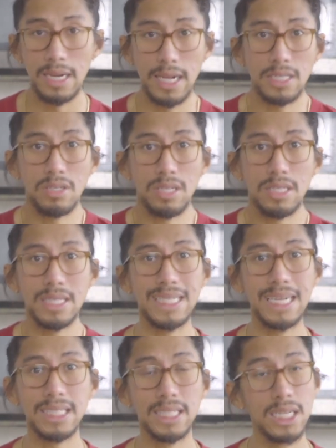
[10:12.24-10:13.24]
Next to this is
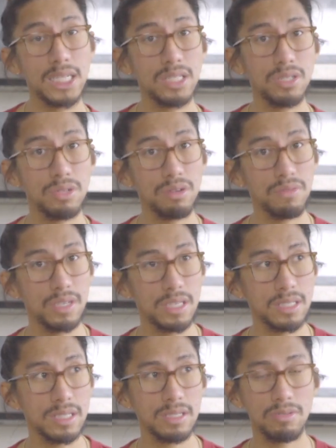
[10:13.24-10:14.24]
the extended 2, if you
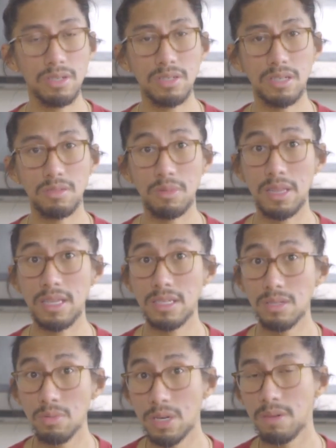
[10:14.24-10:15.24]
guys didn't resonate with
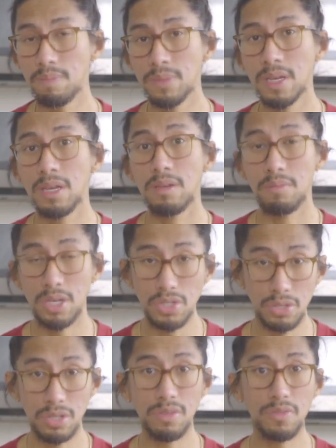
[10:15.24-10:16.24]
this one. Make
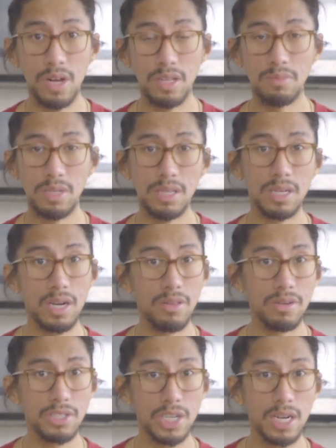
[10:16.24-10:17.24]
sure you follow me on the
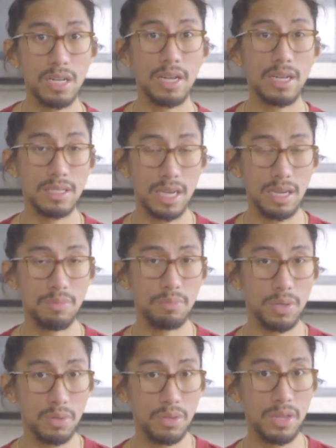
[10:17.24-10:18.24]
other channel as I
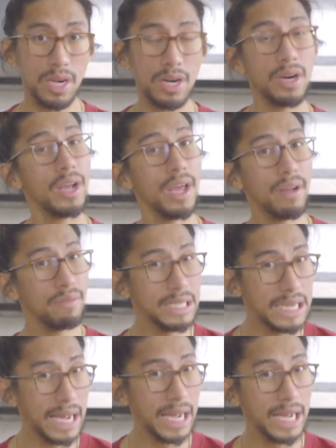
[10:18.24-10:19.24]
upload there every
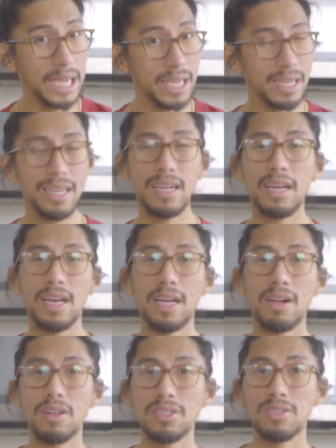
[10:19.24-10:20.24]
day.
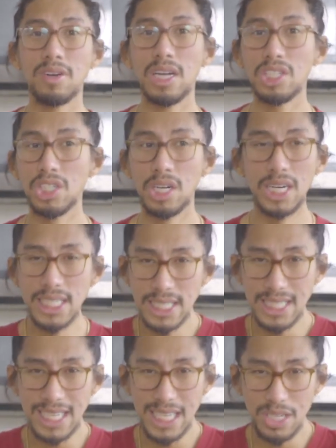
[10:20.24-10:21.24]
And also, I share the
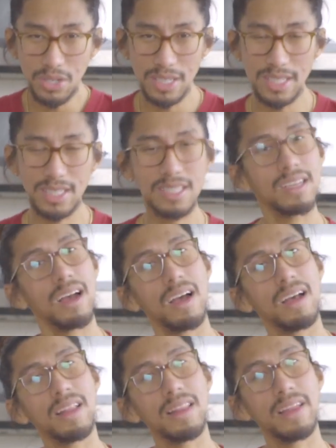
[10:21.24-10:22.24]
secrets
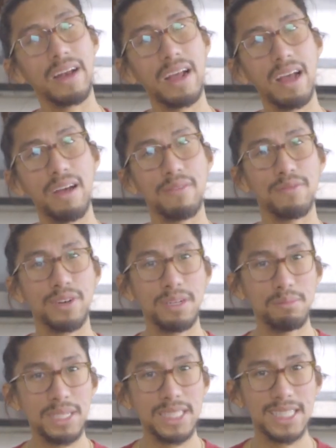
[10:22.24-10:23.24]
that I have for
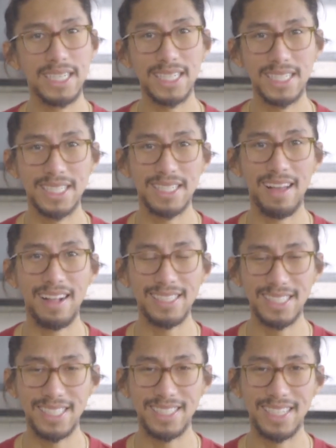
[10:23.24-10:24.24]
the mystics. I'll
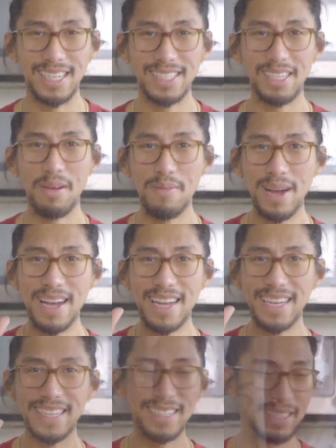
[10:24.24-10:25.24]
see you guys.
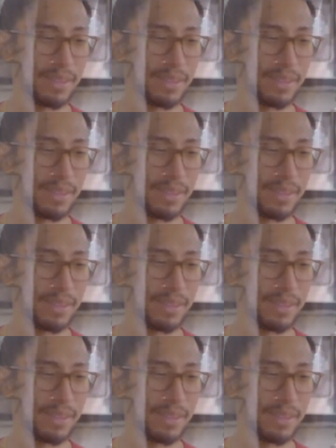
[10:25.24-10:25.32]
Bye!